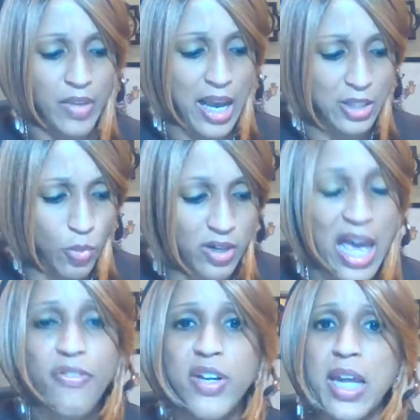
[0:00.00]
as we're
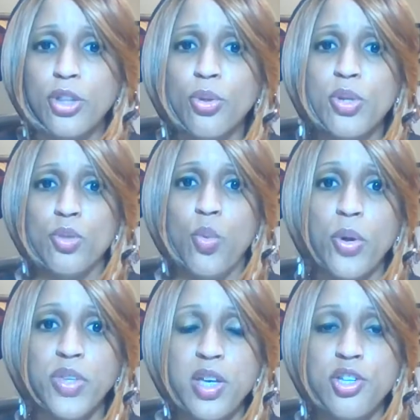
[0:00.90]
navigating through these
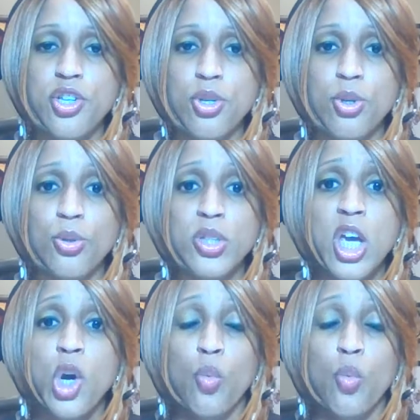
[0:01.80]
worth issues,